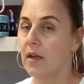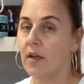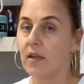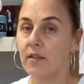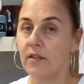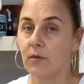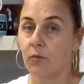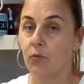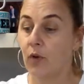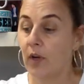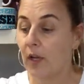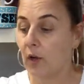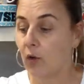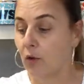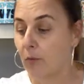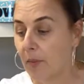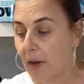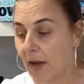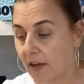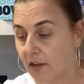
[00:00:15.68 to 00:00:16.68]
some really good
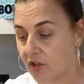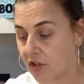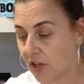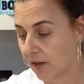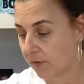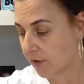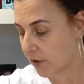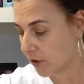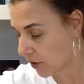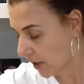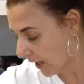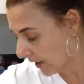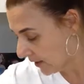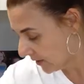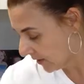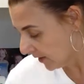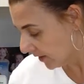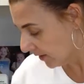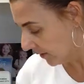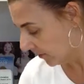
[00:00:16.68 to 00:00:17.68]
packaging for transit,